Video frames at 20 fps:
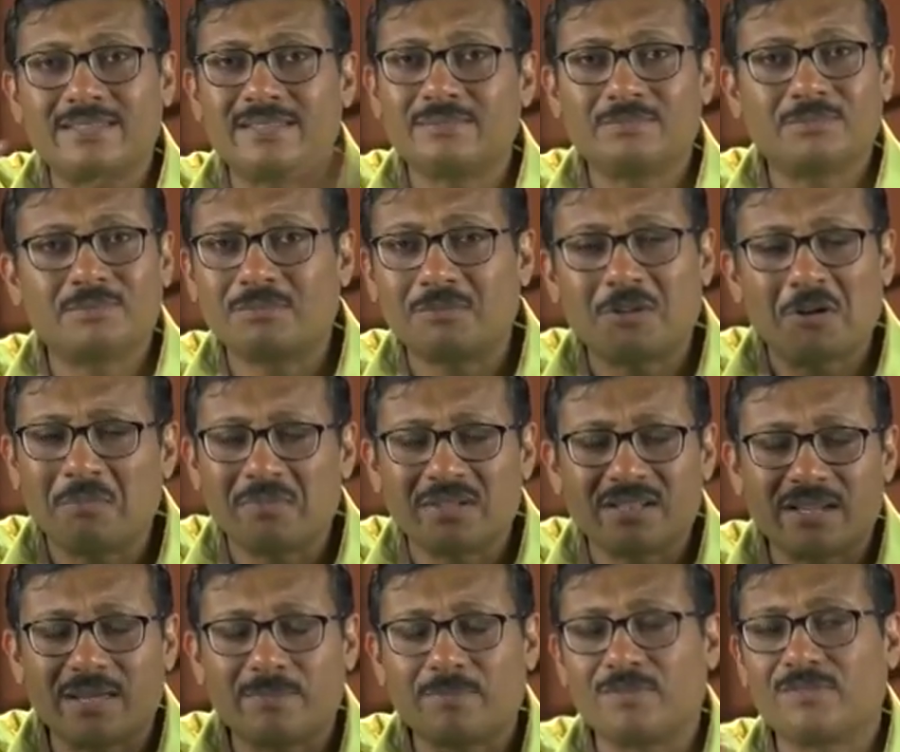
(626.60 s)
the
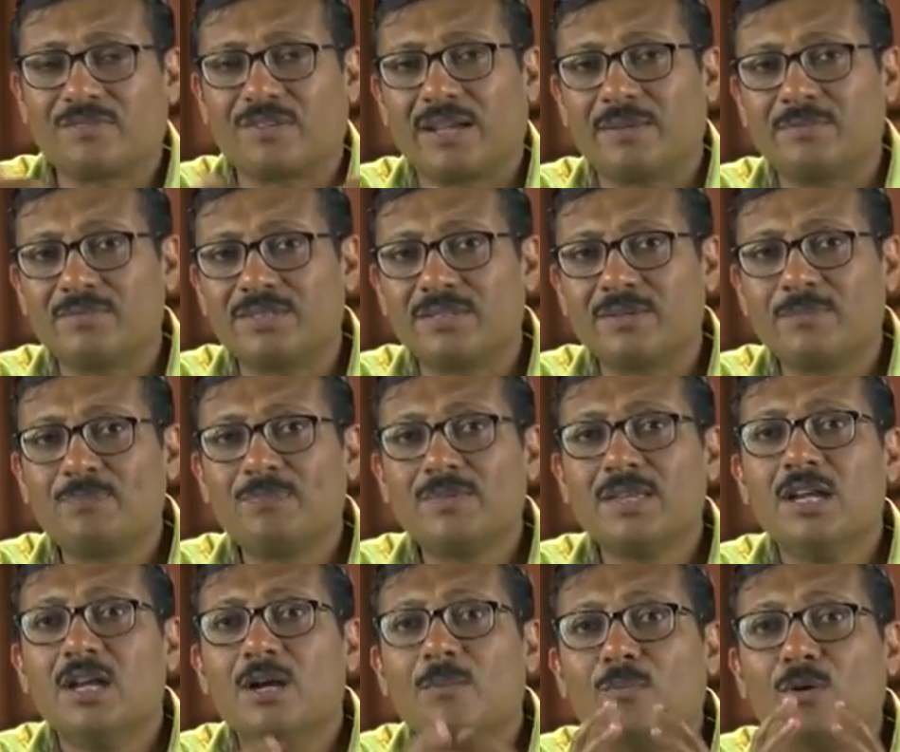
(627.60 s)
common type of crimes.
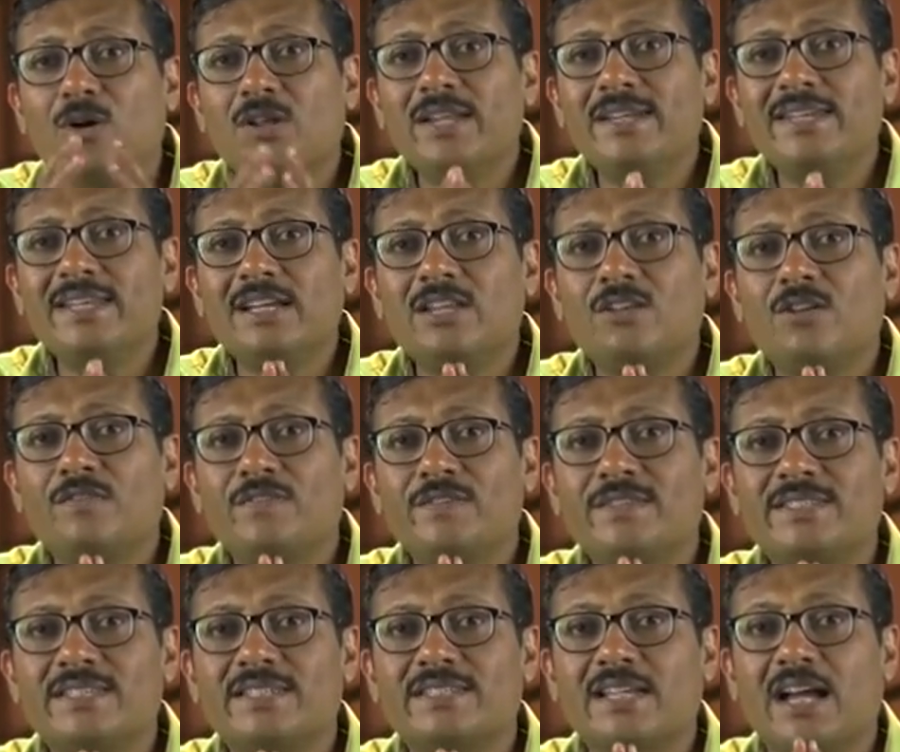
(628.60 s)
Political
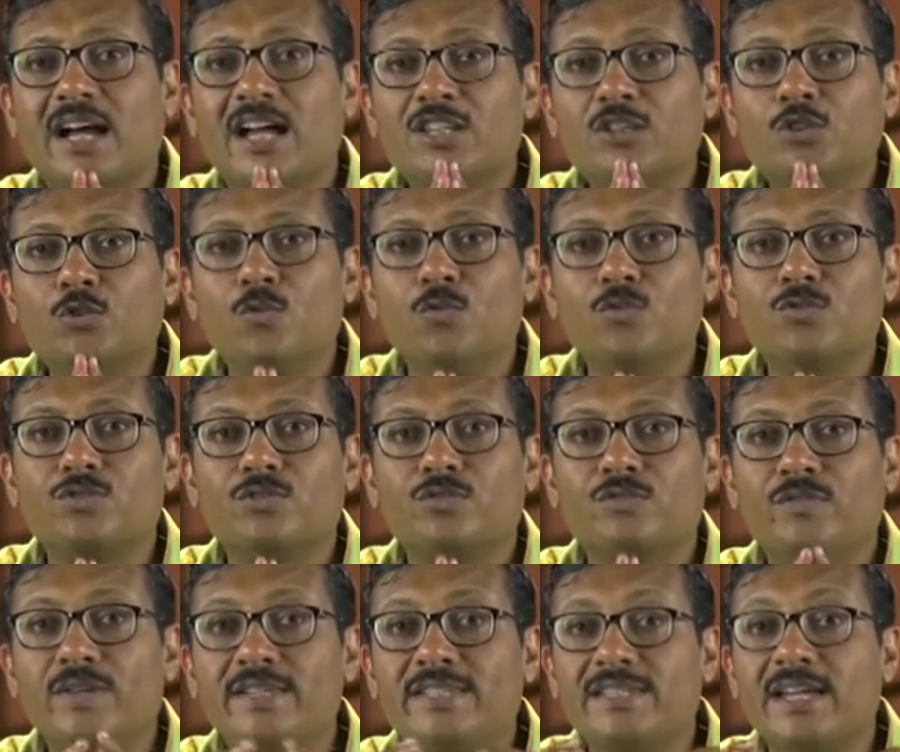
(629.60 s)
offences are those
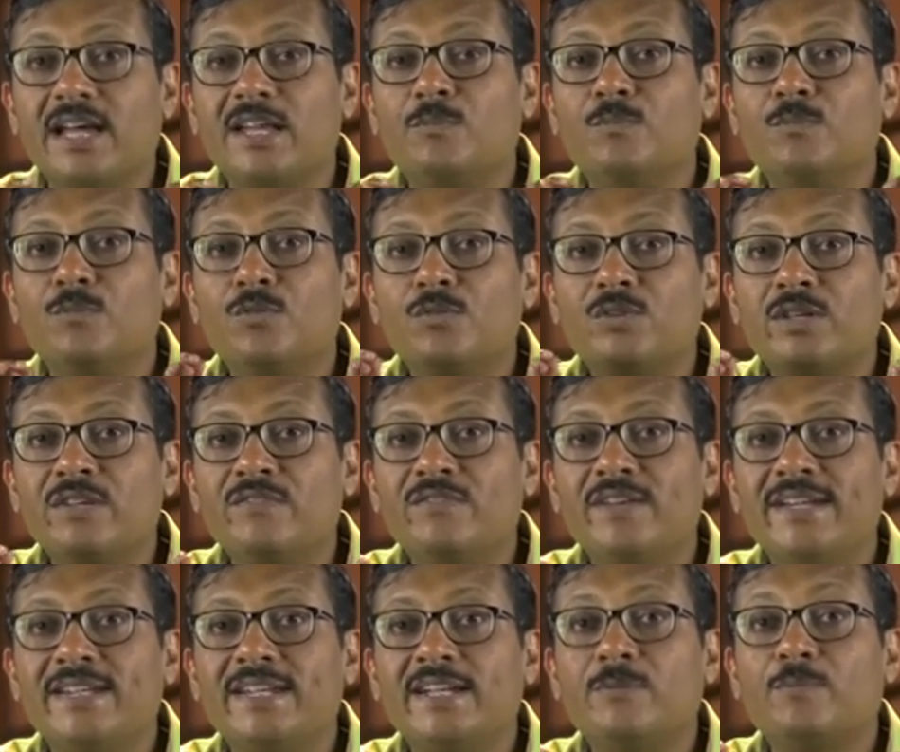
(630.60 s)
which are
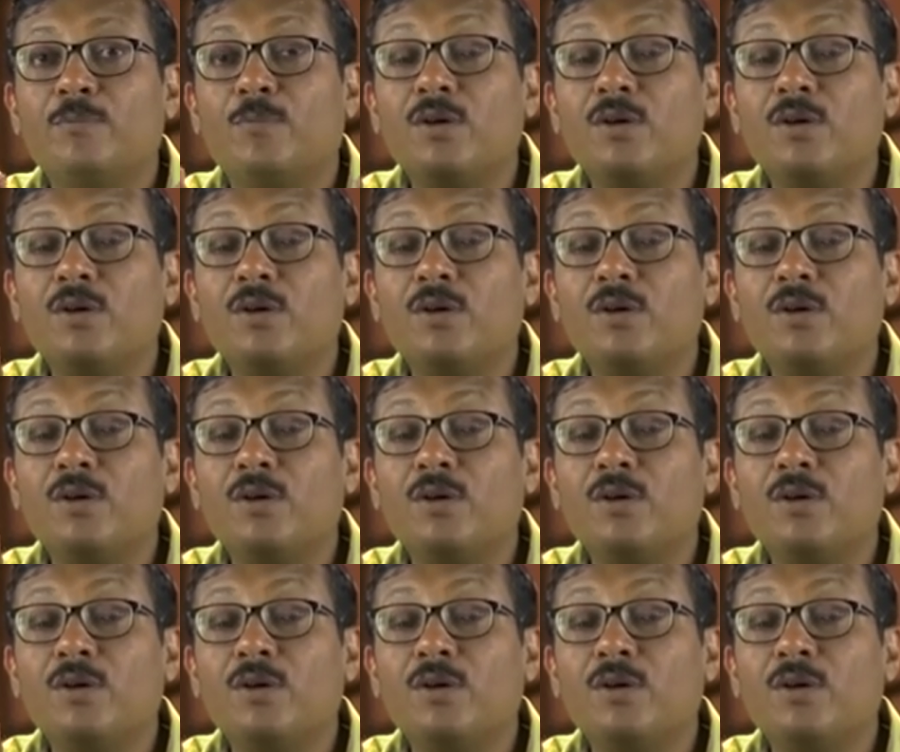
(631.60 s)
motivated